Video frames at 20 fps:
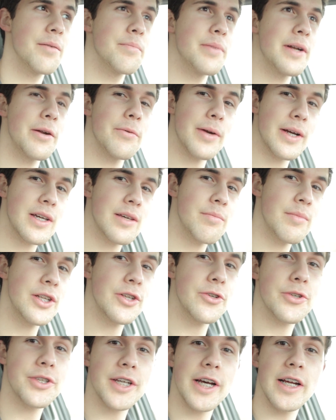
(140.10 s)
But I
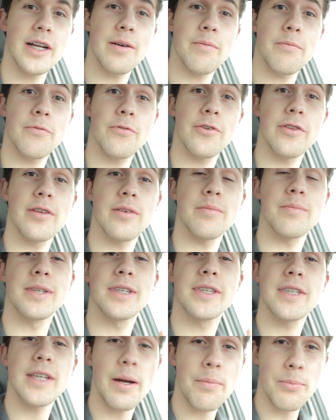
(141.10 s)
recommend you sign up for them
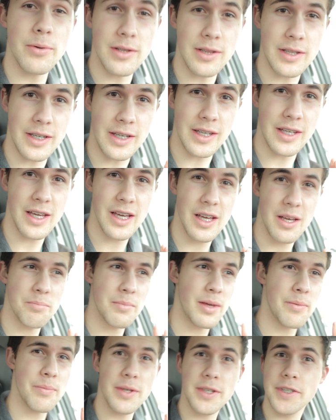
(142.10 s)
separately,
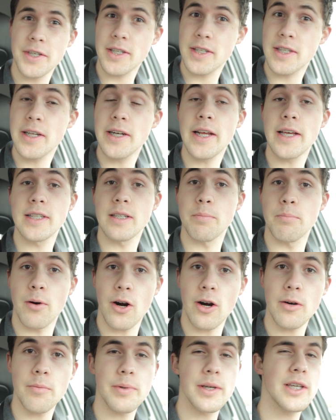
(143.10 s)
maybe 60 days
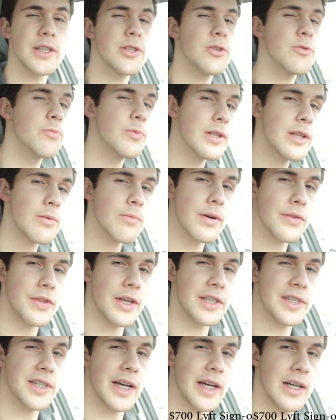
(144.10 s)
apart, because you really want
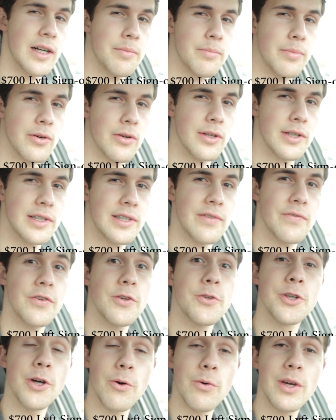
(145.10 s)
that sign-on bonus. If
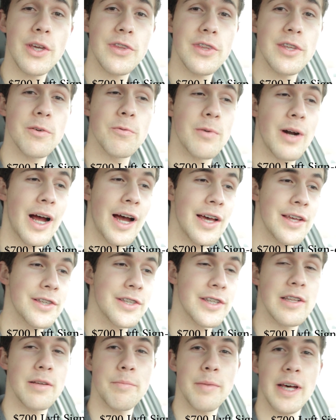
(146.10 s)
you don't get the
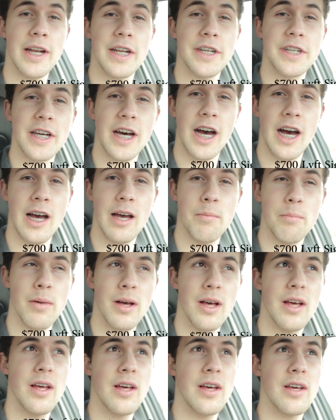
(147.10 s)
rides in the amount of time,
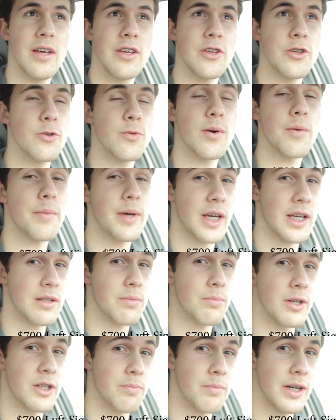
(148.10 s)
you won't make
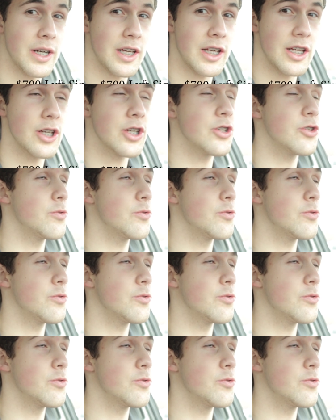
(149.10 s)
as much money.